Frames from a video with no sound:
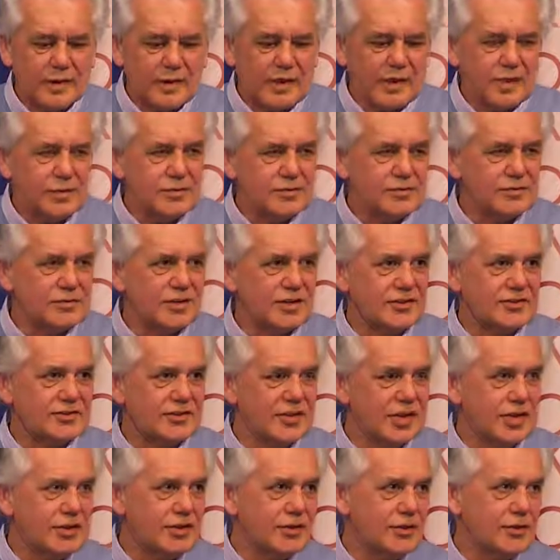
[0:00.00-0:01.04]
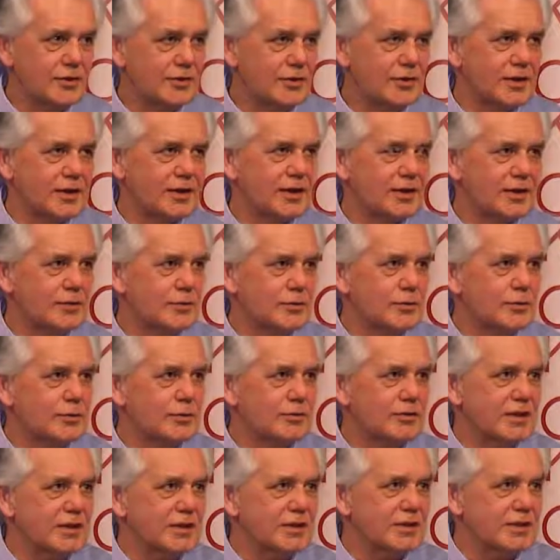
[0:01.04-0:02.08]
and to just say kia ora or
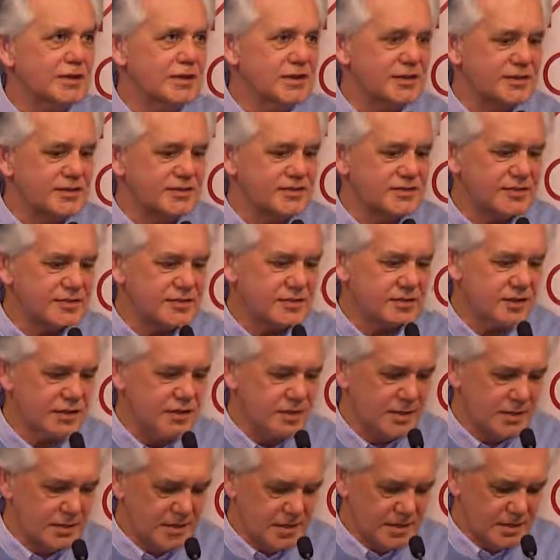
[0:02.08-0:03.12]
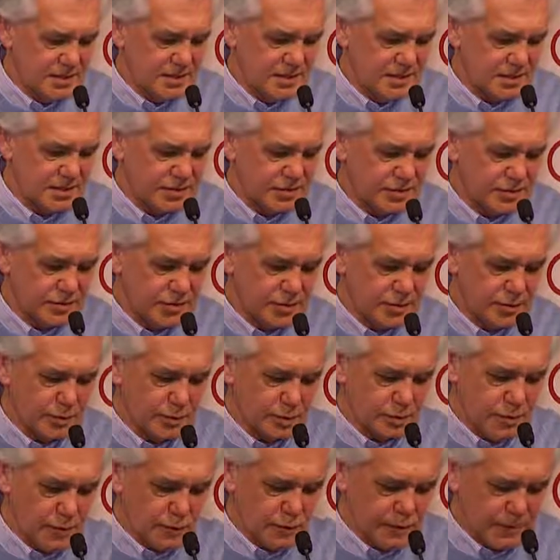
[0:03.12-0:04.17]
greetings to
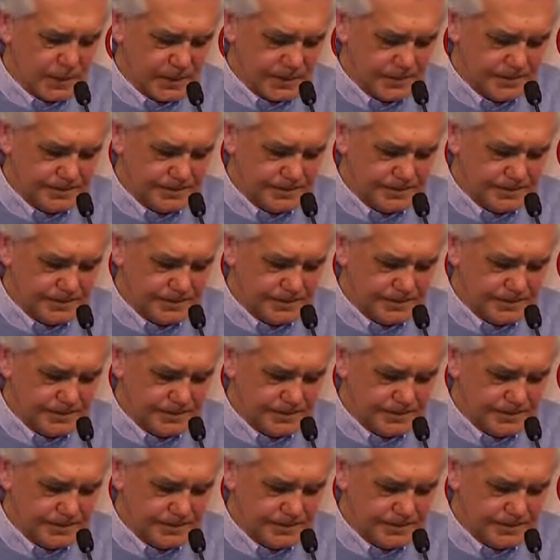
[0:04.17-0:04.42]
you all.